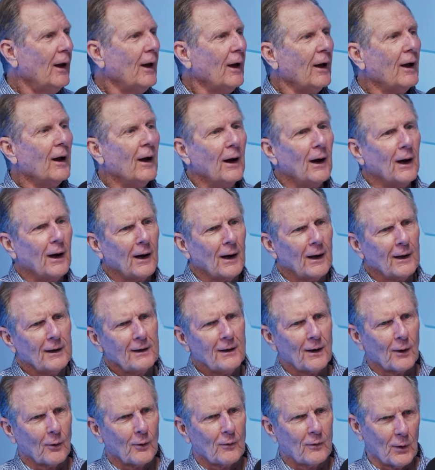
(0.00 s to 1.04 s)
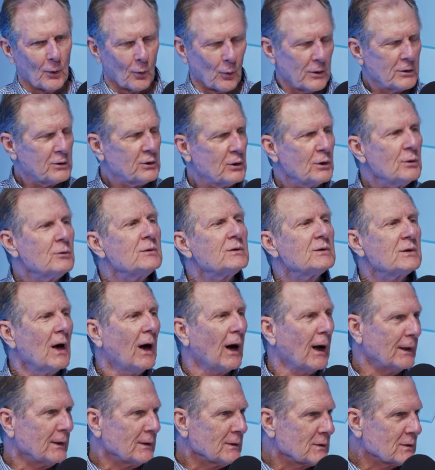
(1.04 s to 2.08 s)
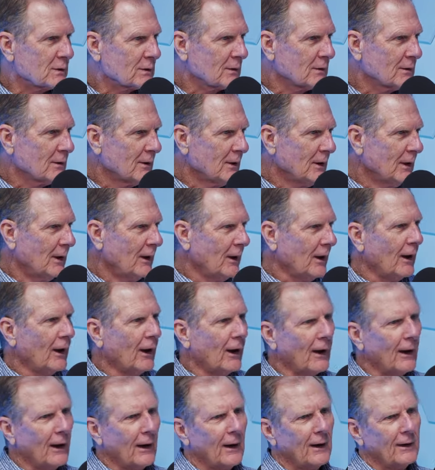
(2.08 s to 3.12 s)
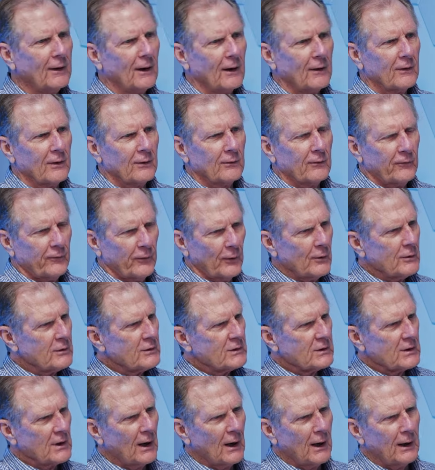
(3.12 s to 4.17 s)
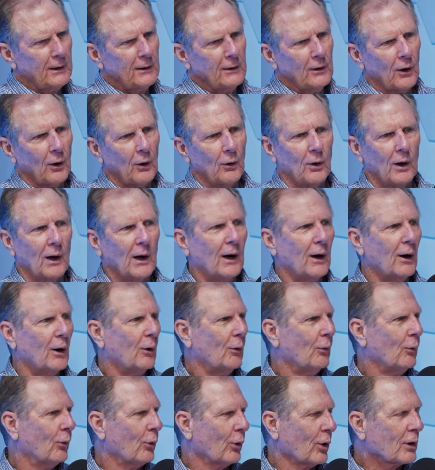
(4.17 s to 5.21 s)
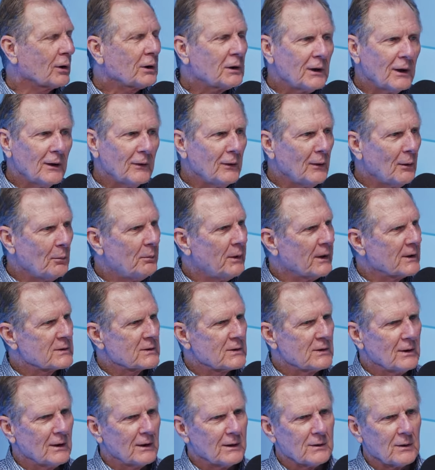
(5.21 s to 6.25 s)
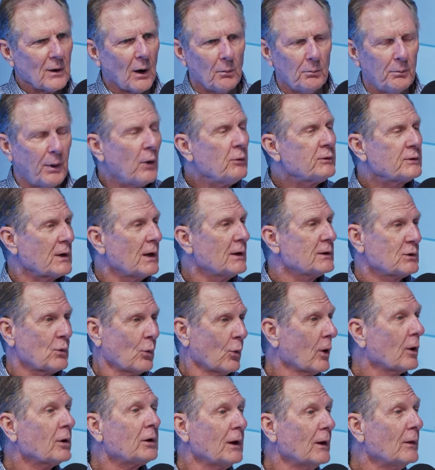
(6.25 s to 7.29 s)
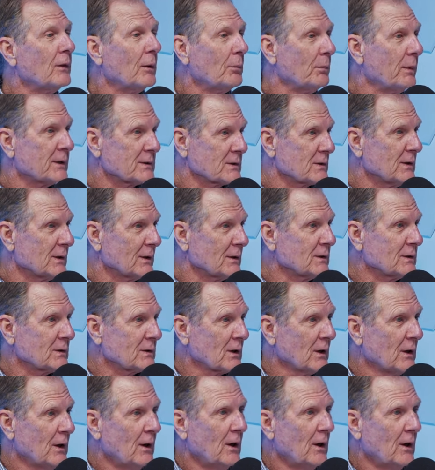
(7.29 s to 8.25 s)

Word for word: And there were two sons. And the first son worked in the business. Both sons worked in the business,